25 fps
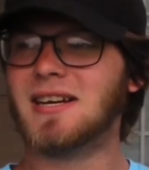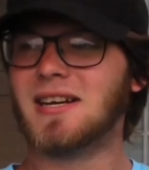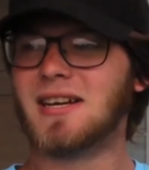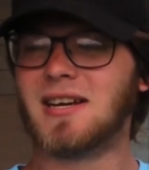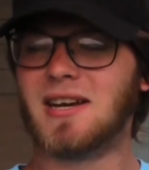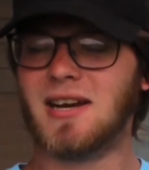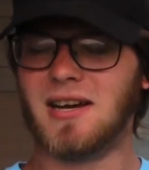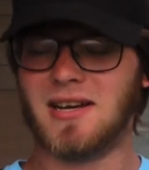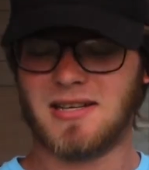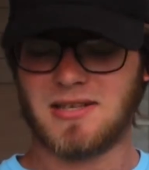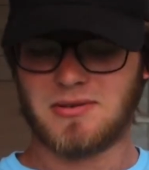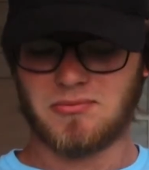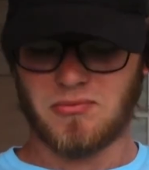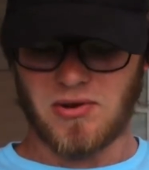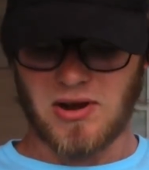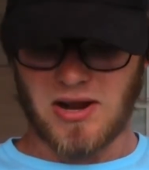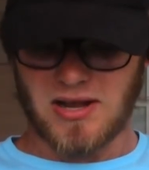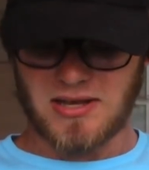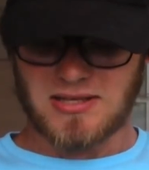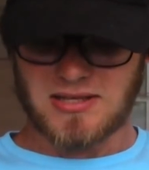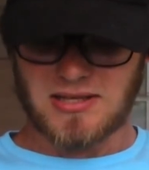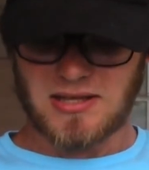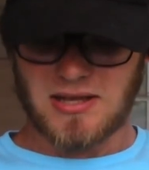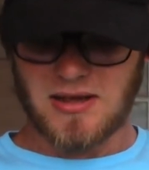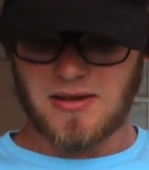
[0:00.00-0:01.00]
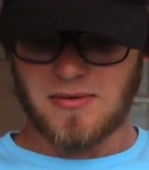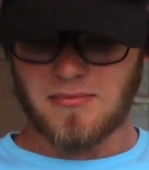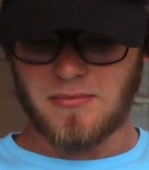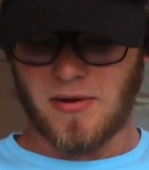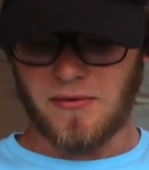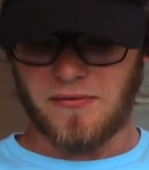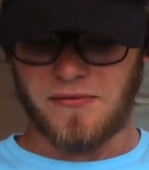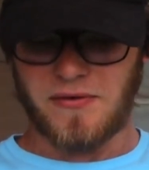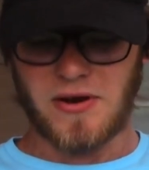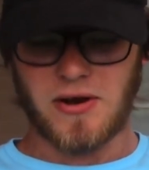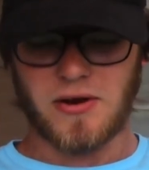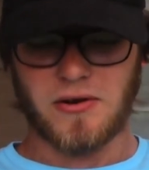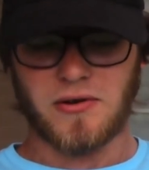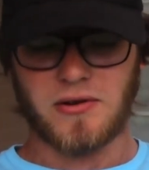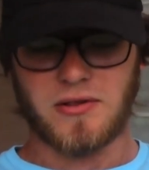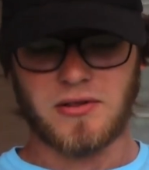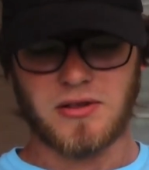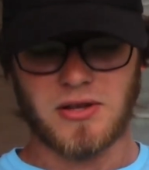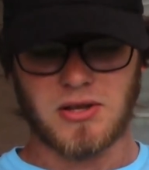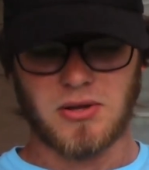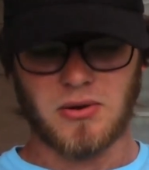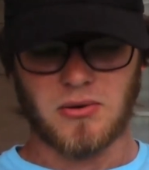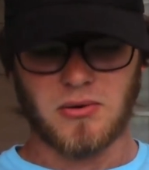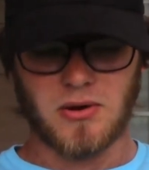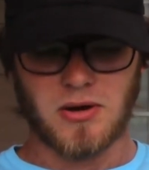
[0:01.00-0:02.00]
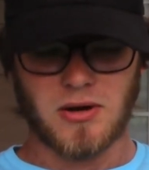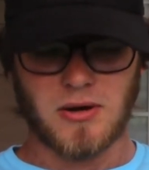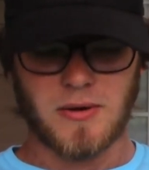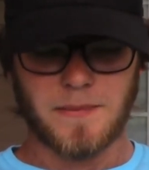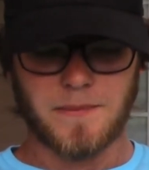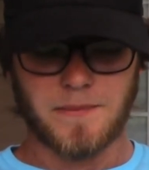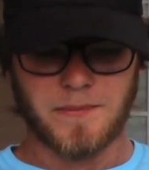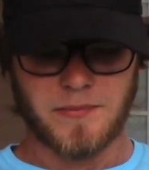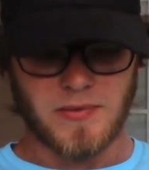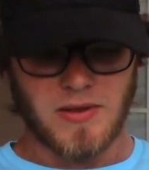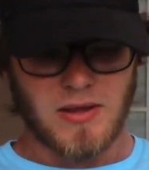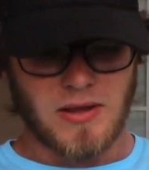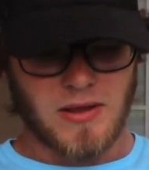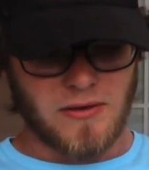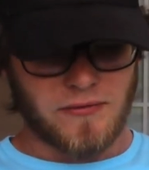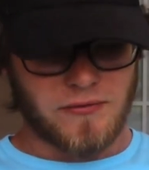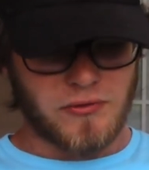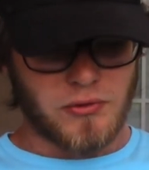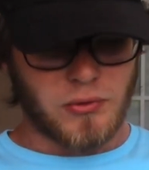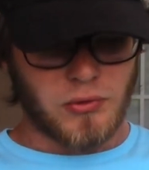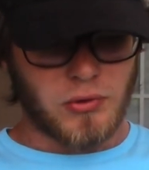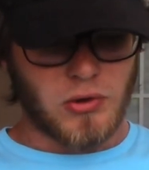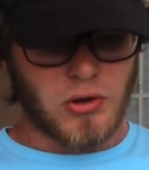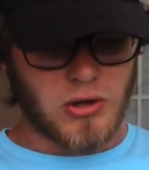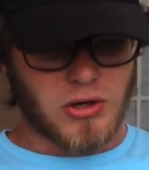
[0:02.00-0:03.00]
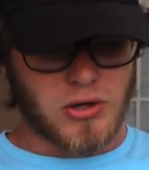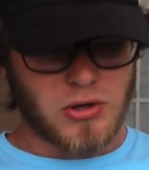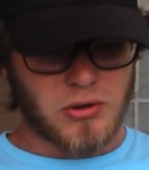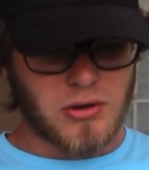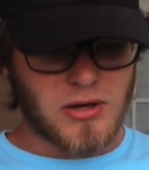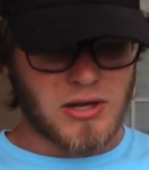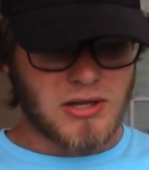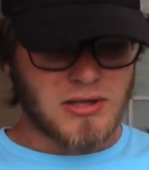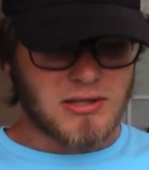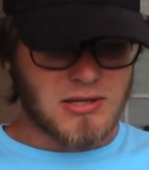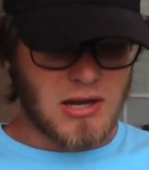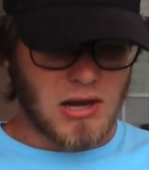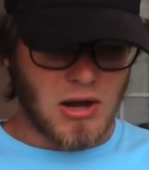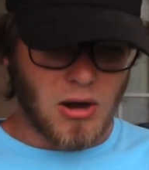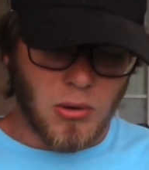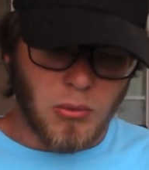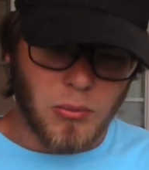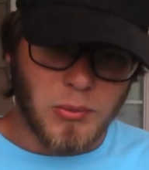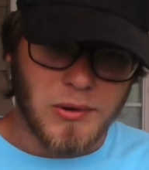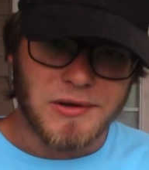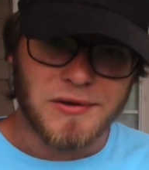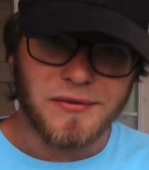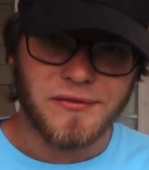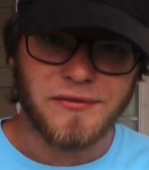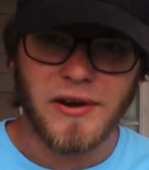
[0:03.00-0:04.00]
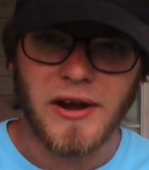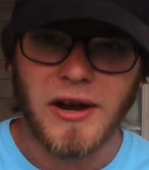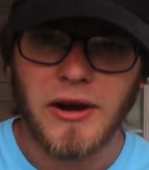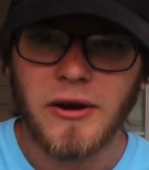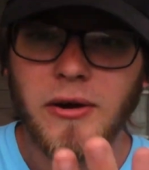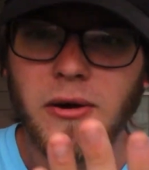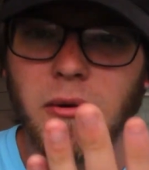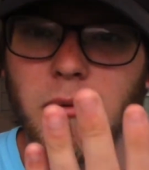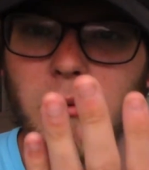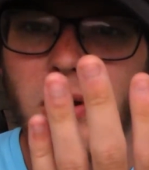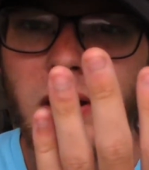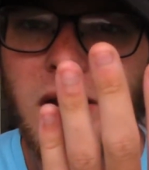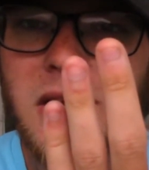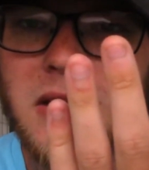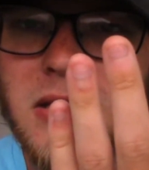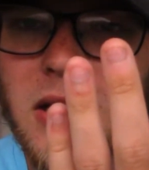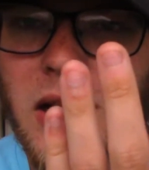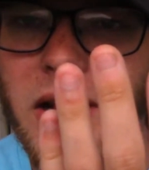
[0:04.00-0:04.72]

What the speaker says: Cause when I slammed my finger in the door, if you look, you can tell which finger it was.